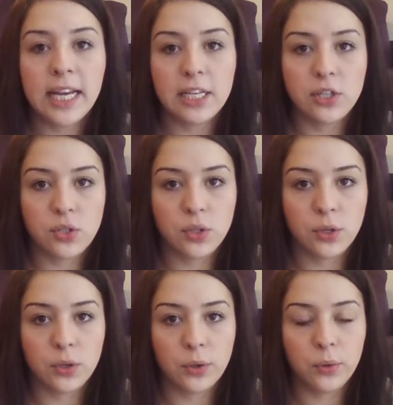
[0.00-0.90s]

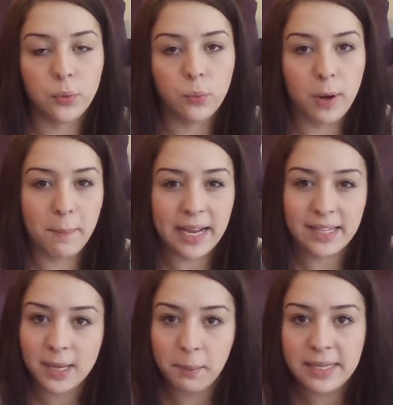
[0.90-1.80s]
into what
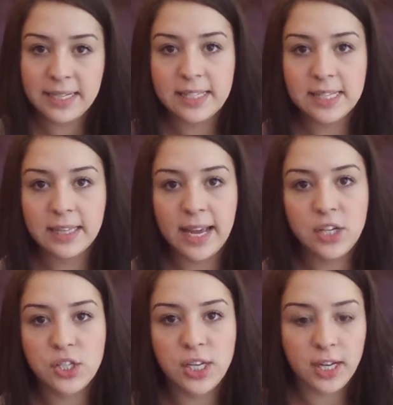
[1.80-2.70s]
makes up a
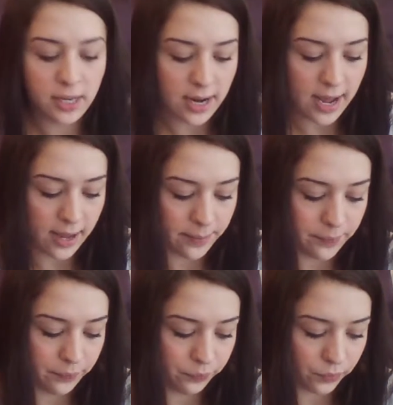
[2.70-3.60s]

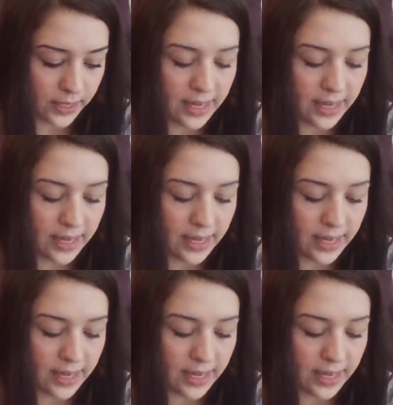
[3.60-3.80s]
tessellation,